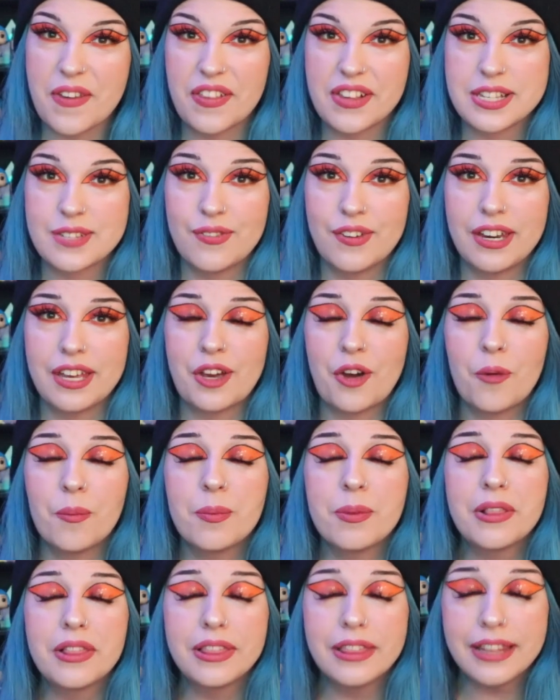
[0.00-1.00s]
this
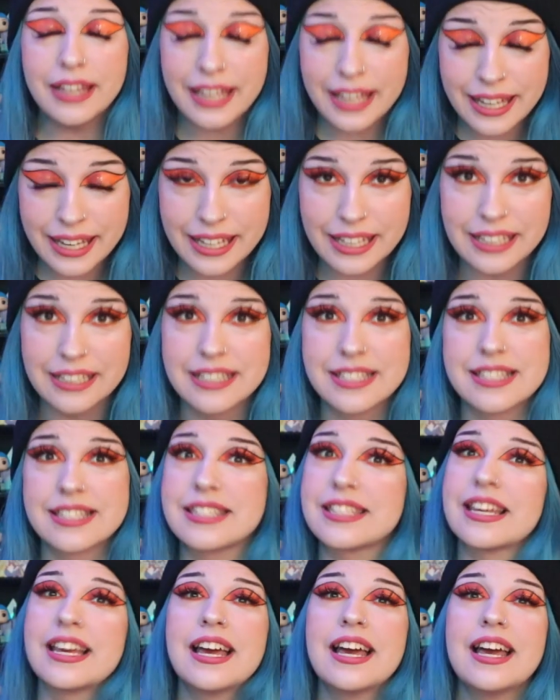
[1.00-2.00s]
video,
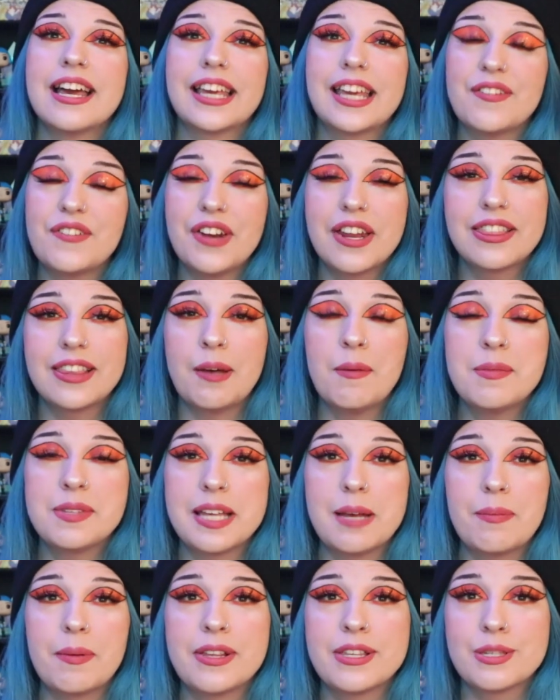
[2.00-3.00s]
please give it a thumbs
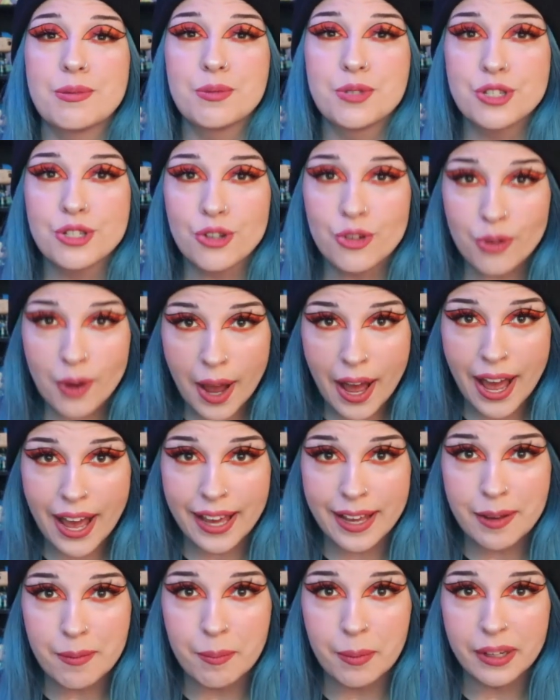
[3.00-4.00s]
up and
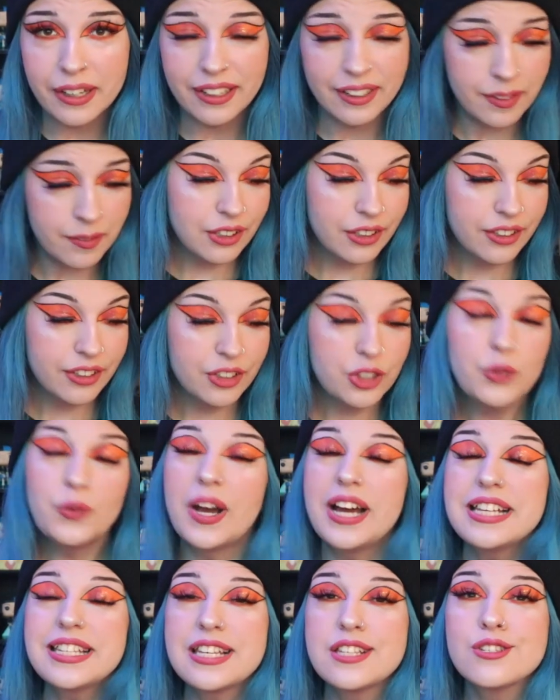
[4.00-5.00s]
subscribe. You
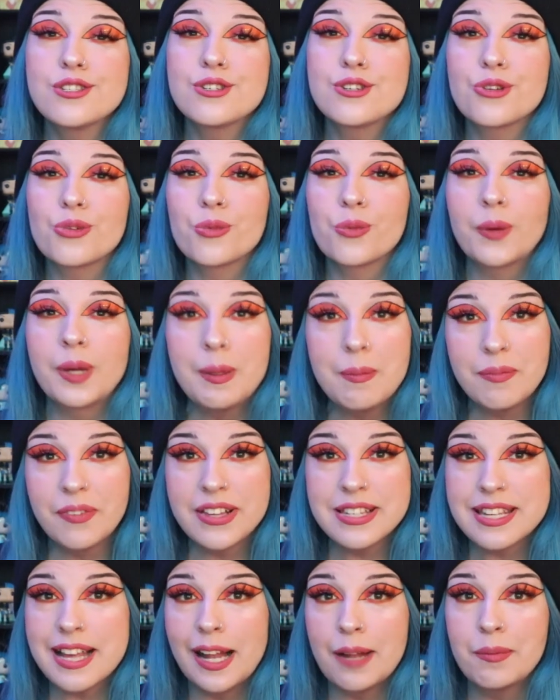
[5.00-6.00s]
guys can stream
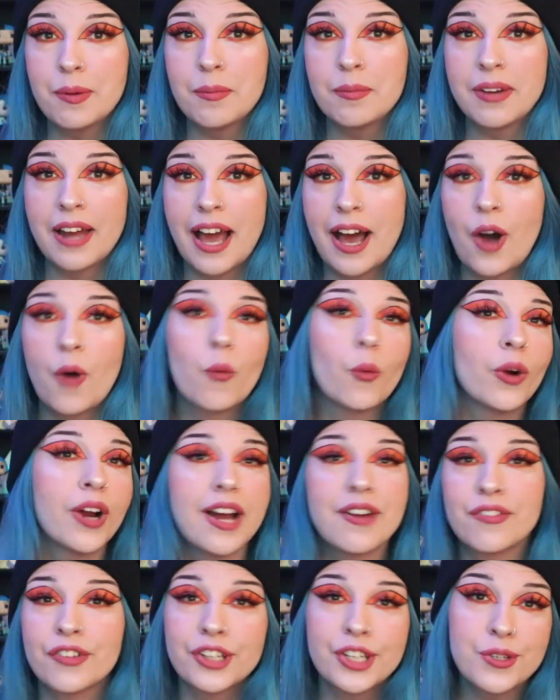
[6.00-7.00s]
this album now
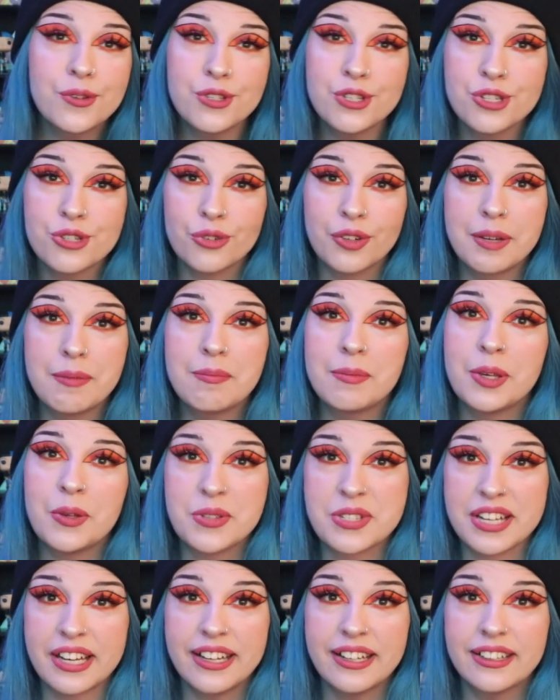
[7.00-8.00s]
wherever you stream
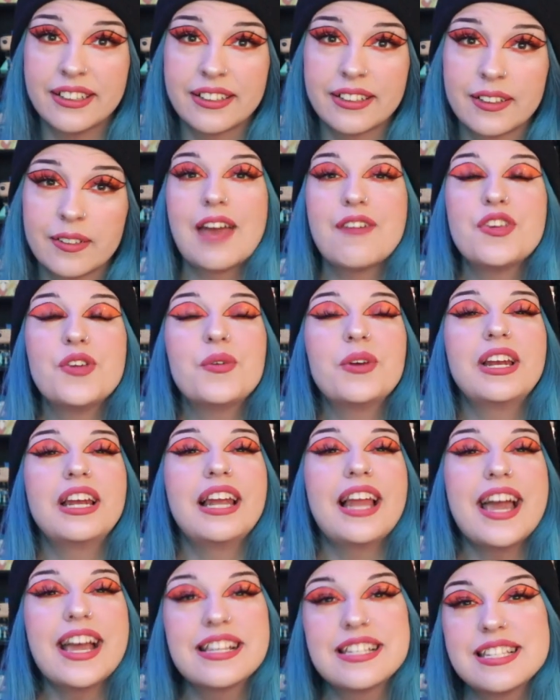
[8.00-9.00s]
music. If you would
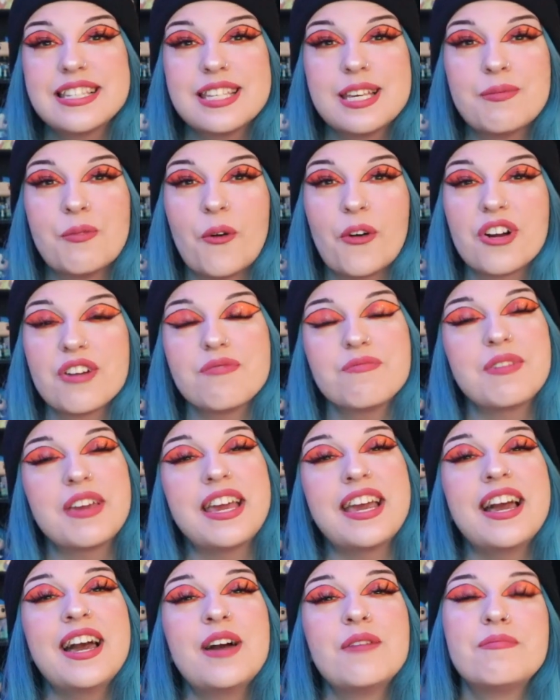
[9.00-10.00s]
like to see more of
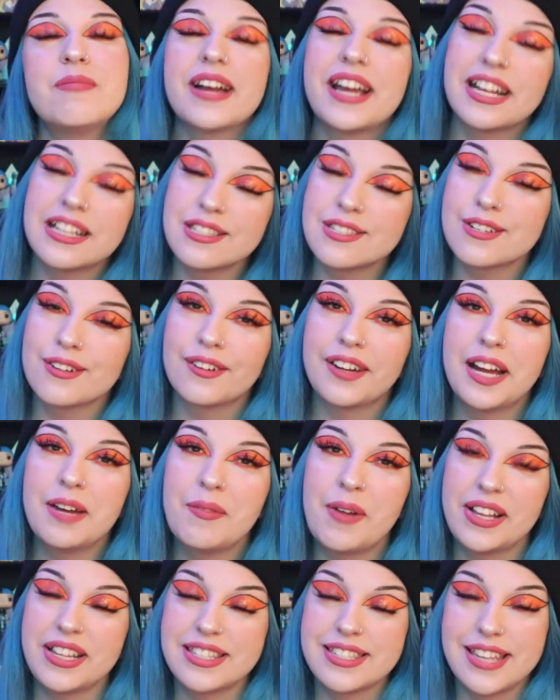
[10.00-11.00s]
me, my
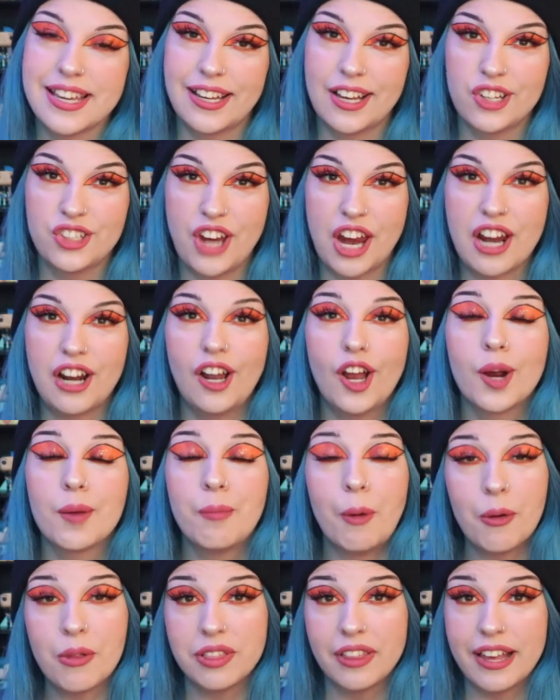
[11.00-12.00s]
Instagram and second channel are
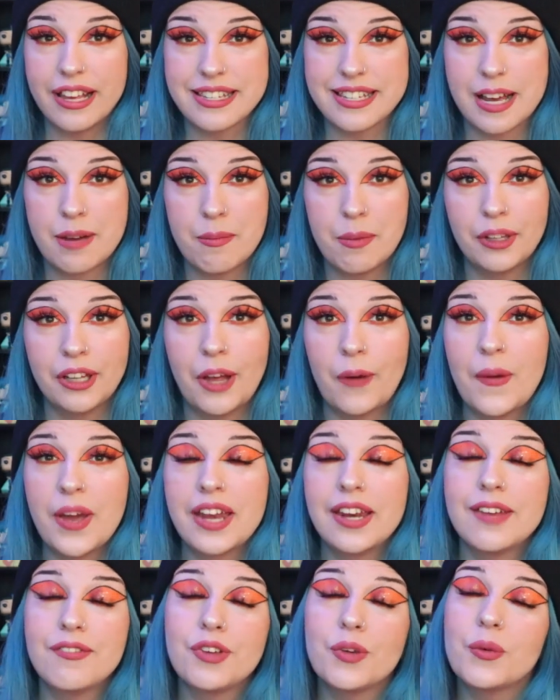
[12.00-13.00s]
both linked down below.
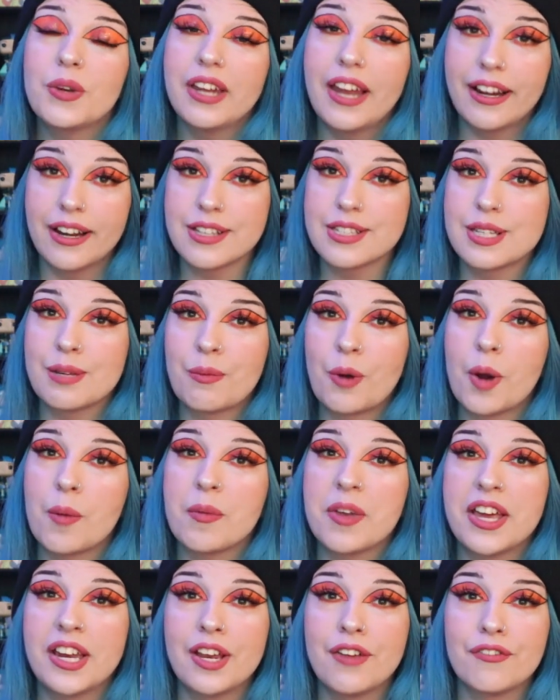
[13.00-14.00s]
And if you would like to support
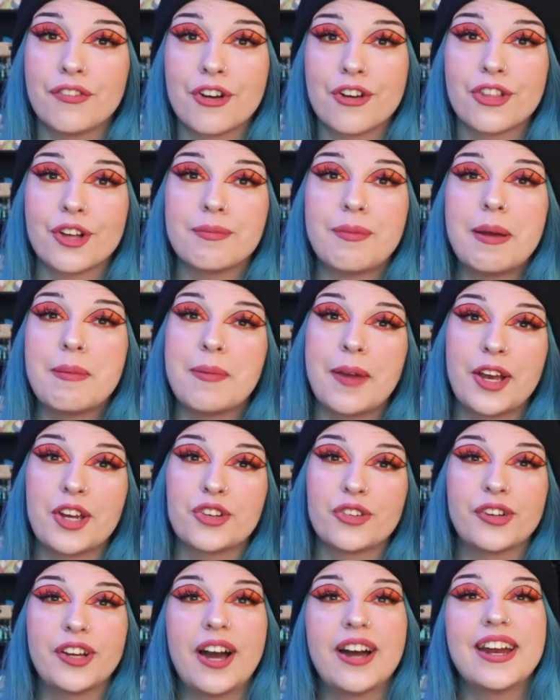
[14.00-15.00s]
me any further, my
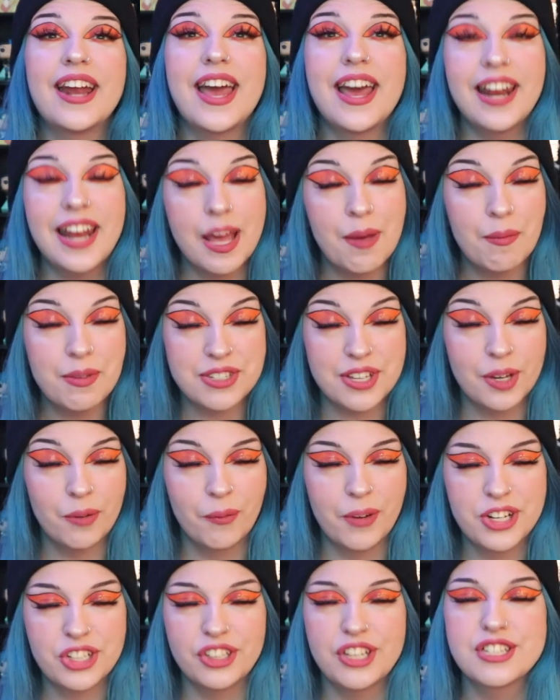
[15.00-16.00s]
Patreon and Amazon
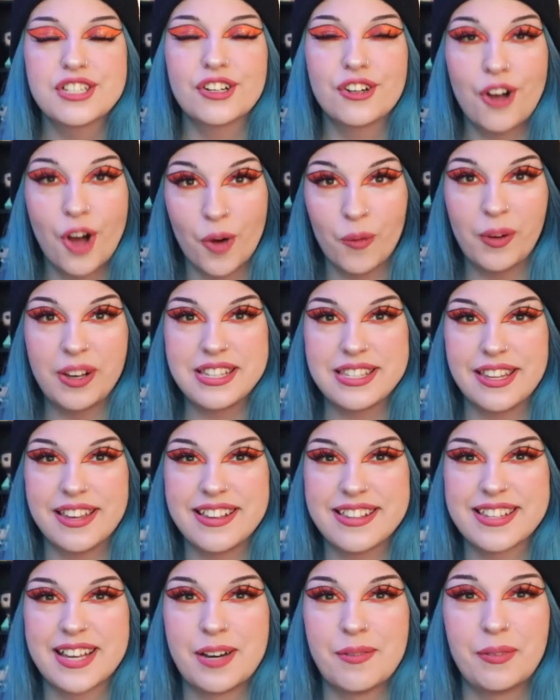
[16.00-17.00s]
wishlist are always
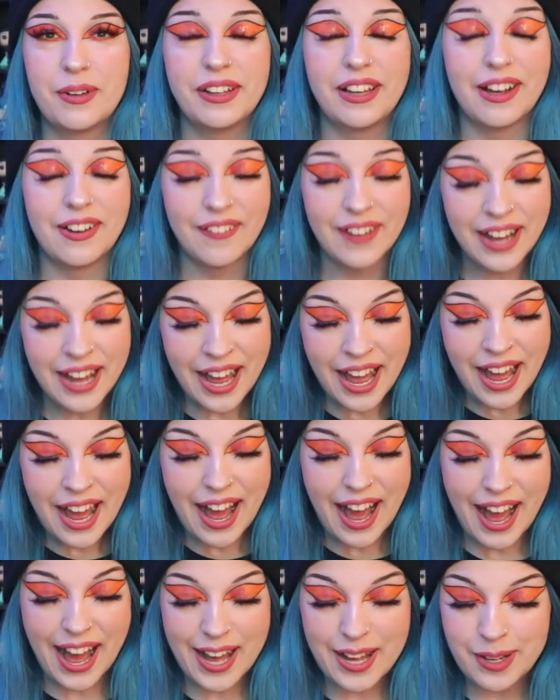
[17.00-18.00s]
linked down below.
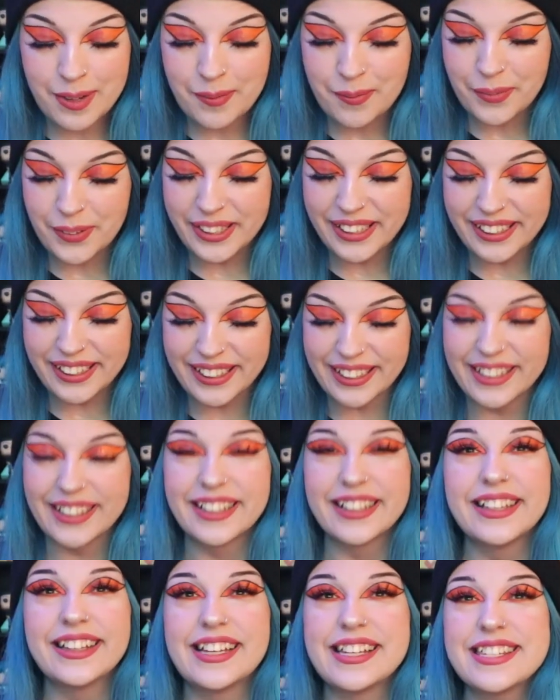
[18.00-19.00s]
But
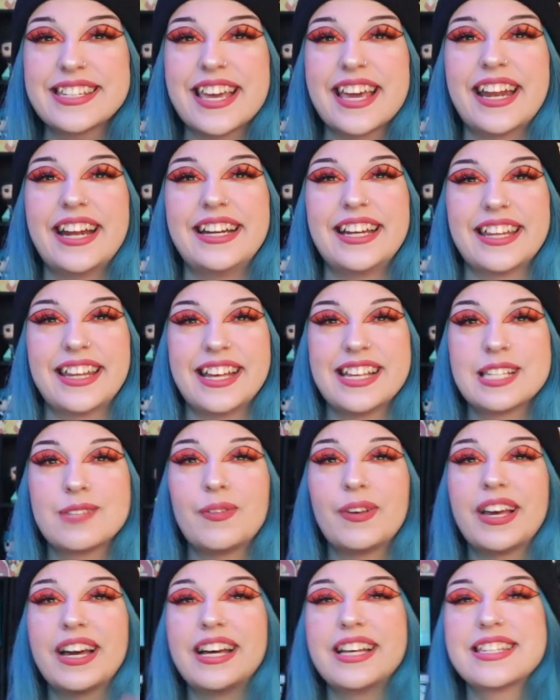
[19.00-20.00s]
let's get into this,
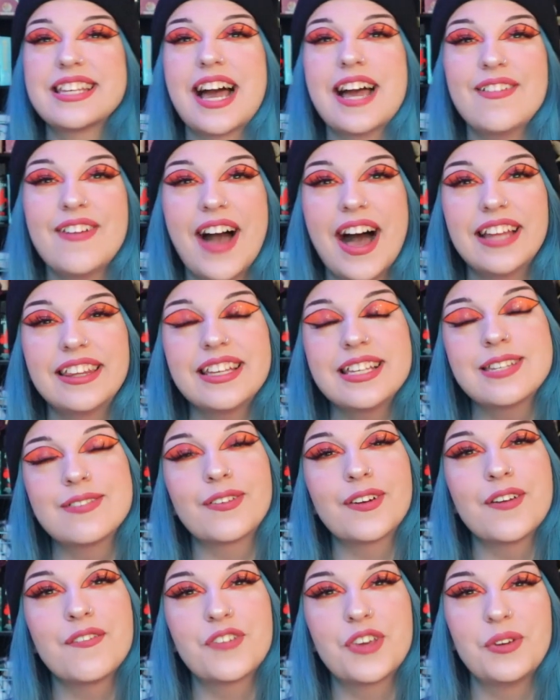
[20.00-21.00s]
because I've had this
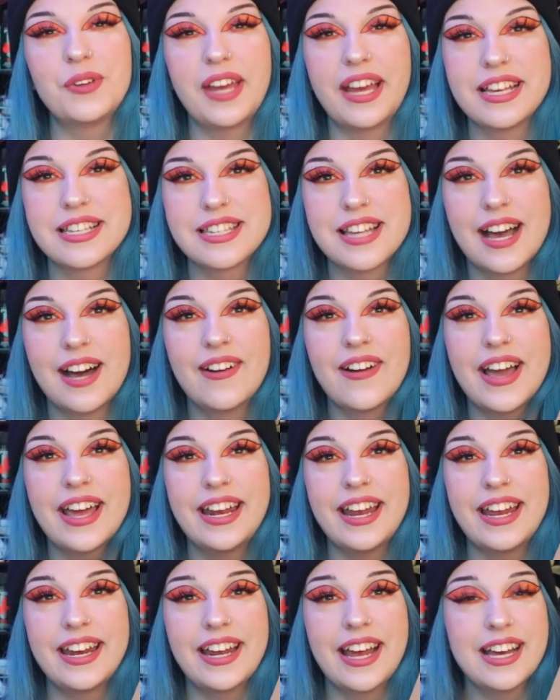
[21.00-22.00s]
for a few days now,
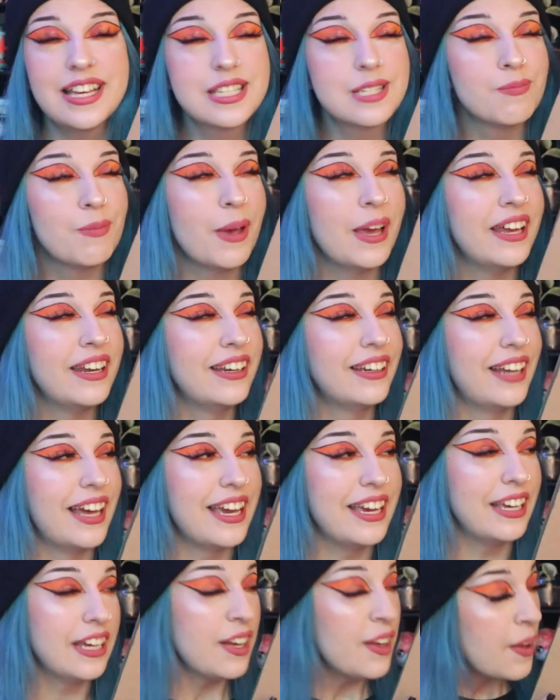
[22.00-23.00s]
and it has been
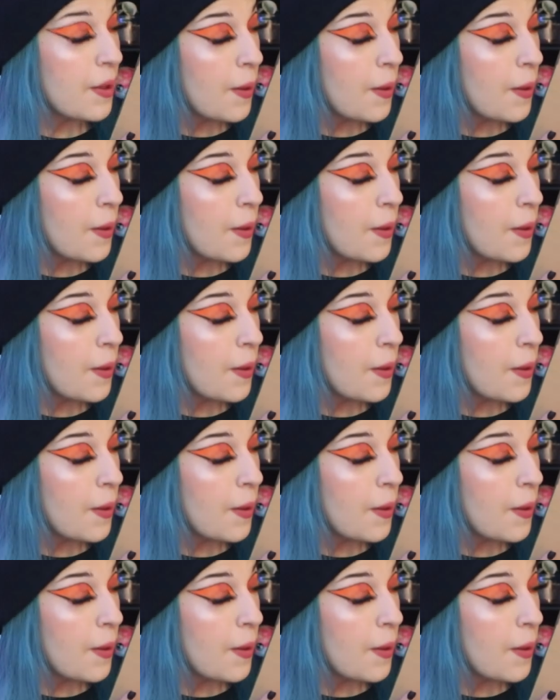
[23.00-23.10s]
like